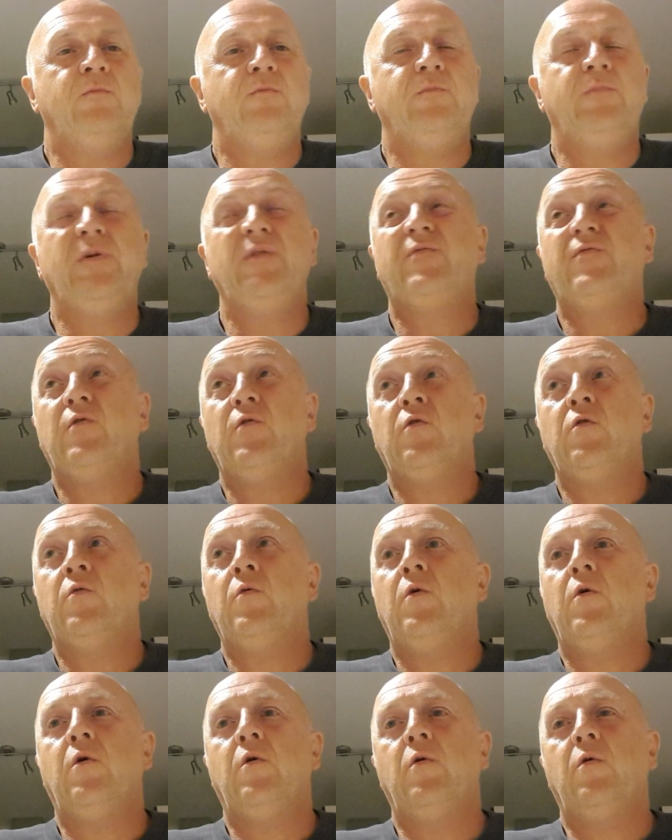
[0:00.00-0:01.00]

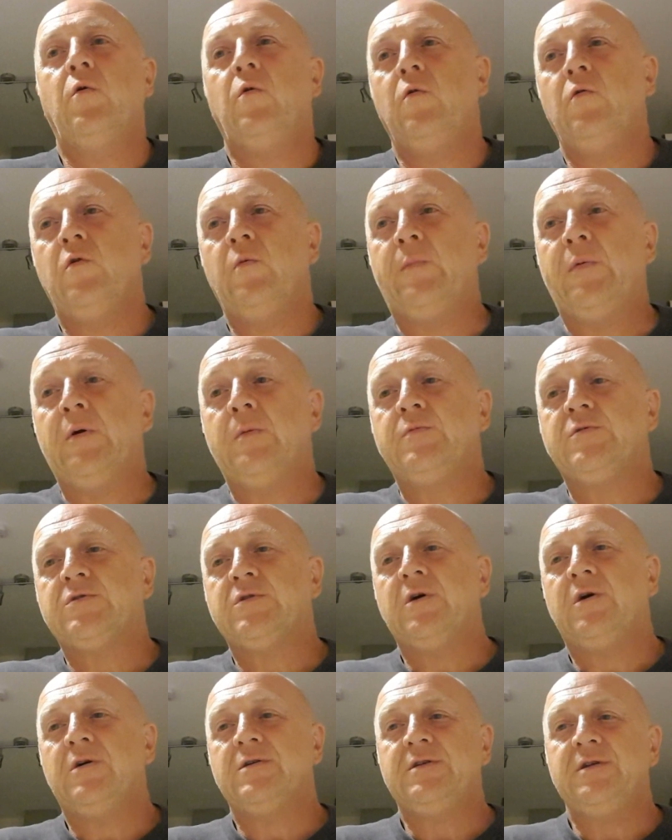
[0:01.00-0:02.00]
before all the pubs
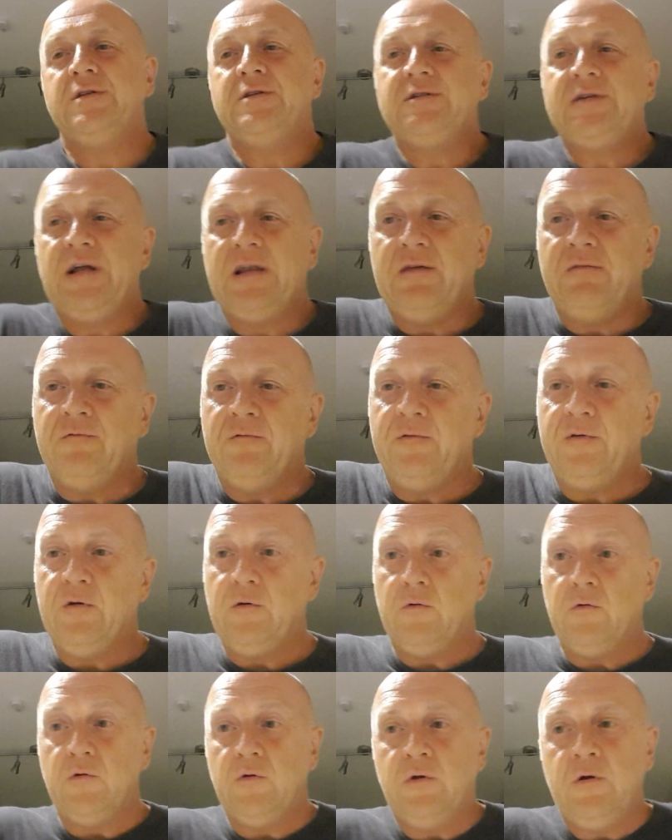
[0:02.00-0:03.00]
started selling
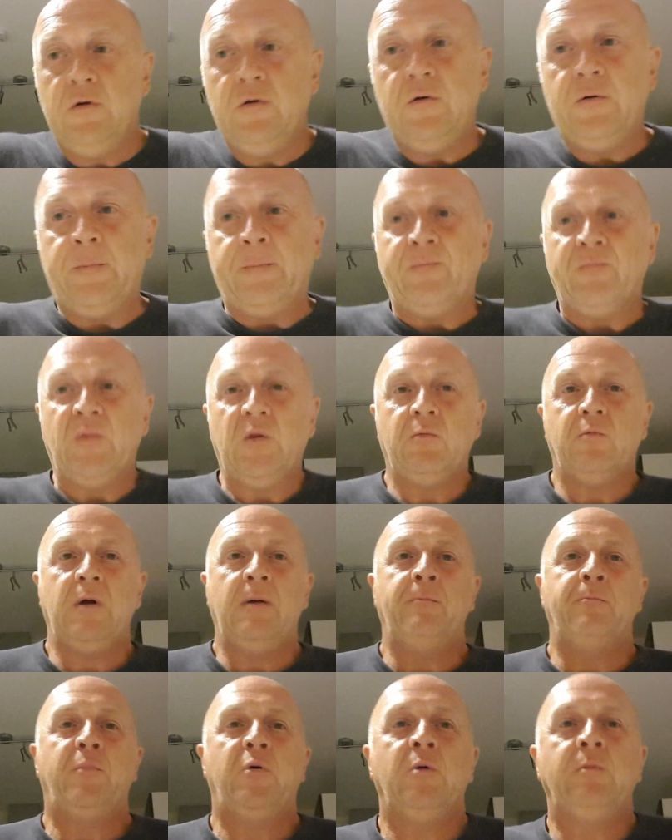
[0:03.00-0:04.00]
food,
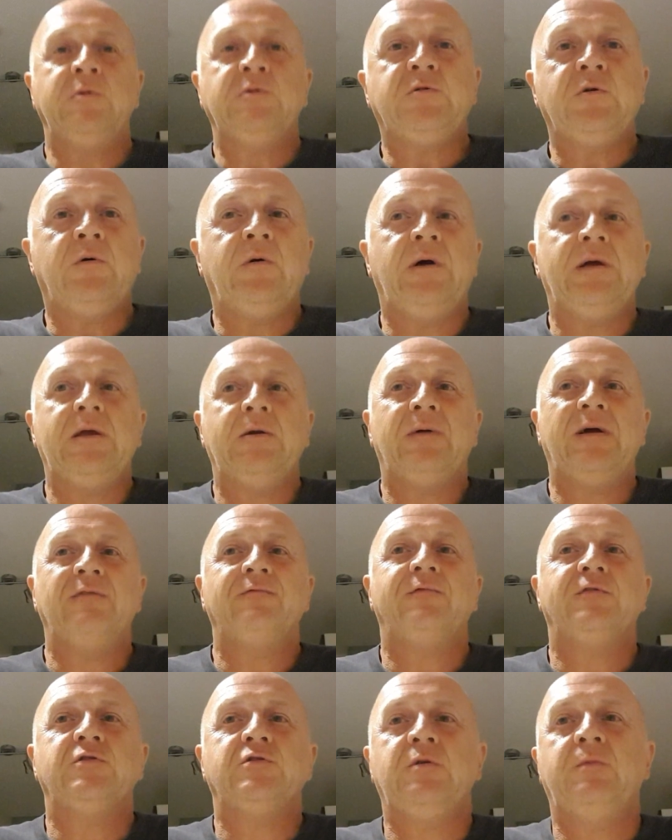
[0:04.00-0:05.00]
when pubs were where you
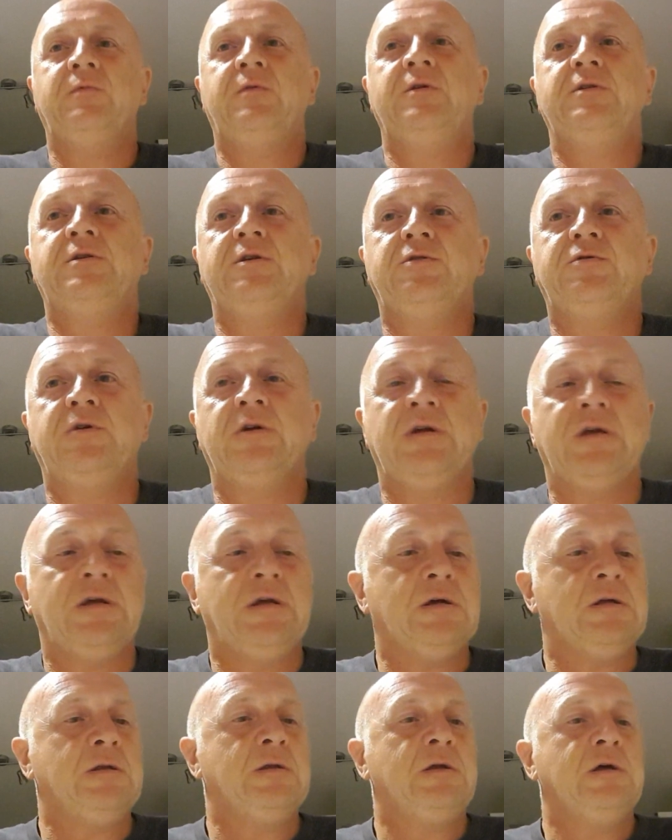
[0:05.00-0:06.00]
went for something to drink,
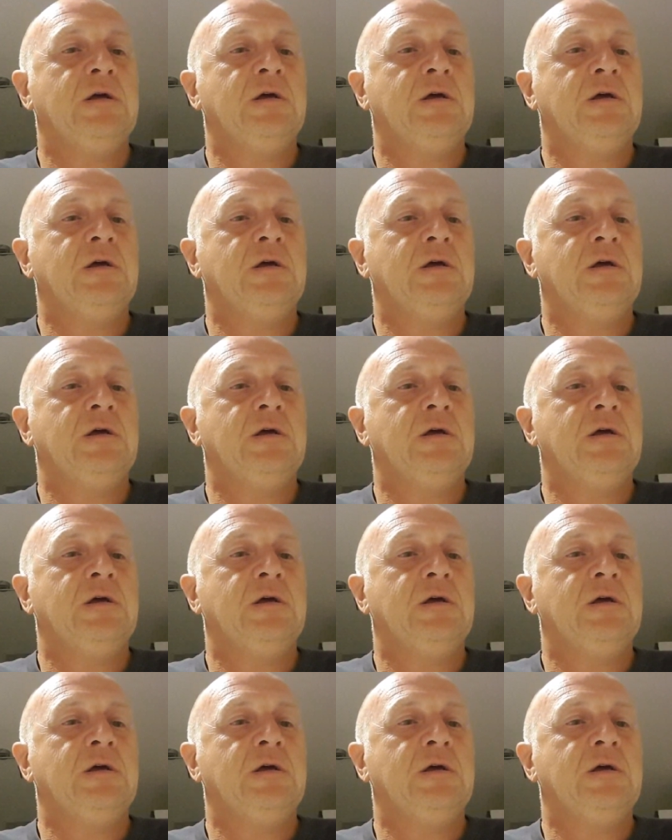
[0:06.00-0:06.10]
and